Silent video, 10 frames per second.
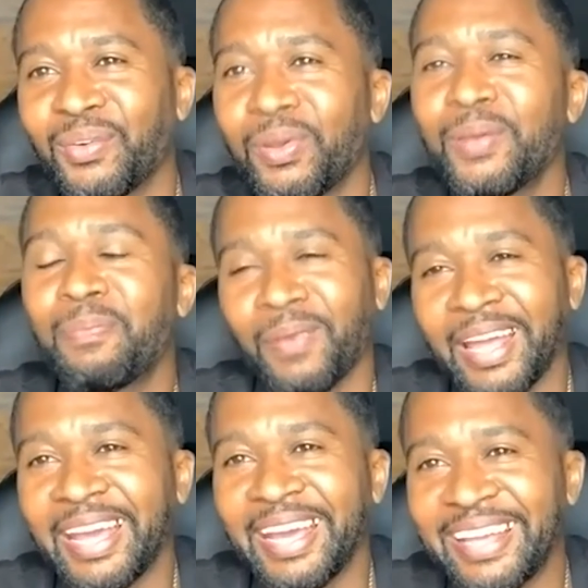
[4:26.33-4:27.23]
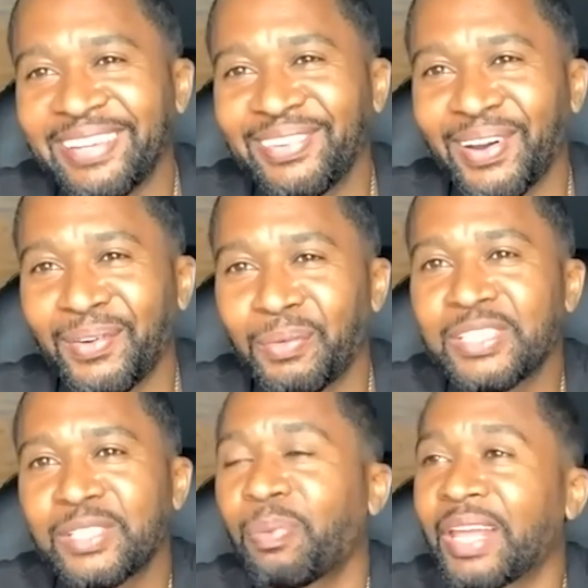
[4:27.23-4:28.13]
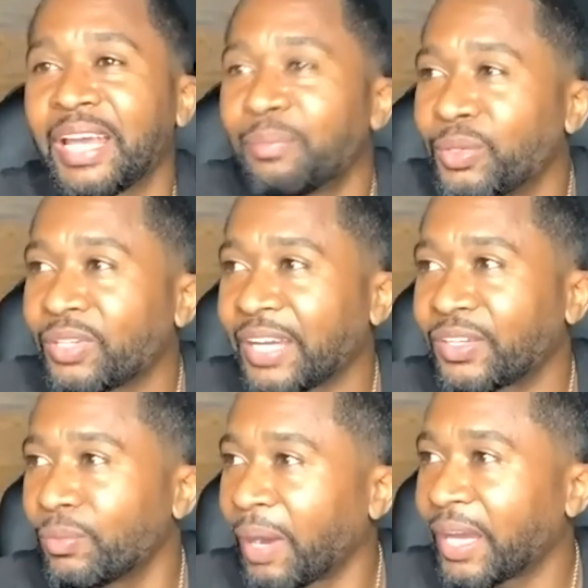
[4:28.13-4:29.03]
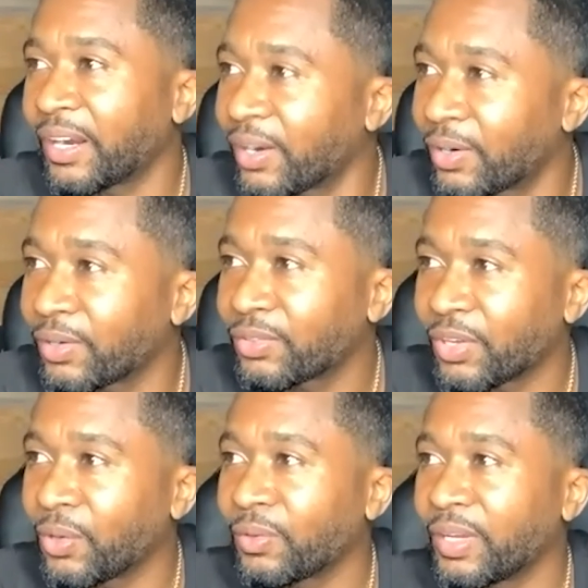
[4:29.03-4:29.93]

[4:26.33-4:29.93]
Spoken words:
we playing, you know, we just playing music like you might have heard a song